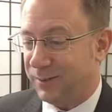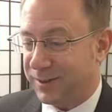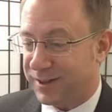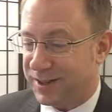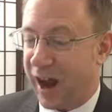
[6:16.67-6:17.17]

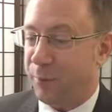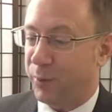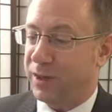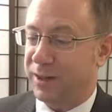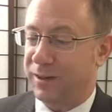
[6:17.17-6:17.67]
will stop
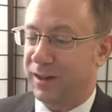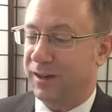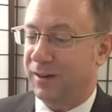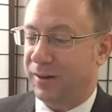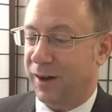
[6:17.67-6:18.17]
returning
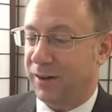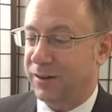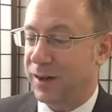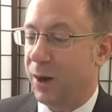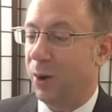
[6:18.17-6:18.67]
your calls,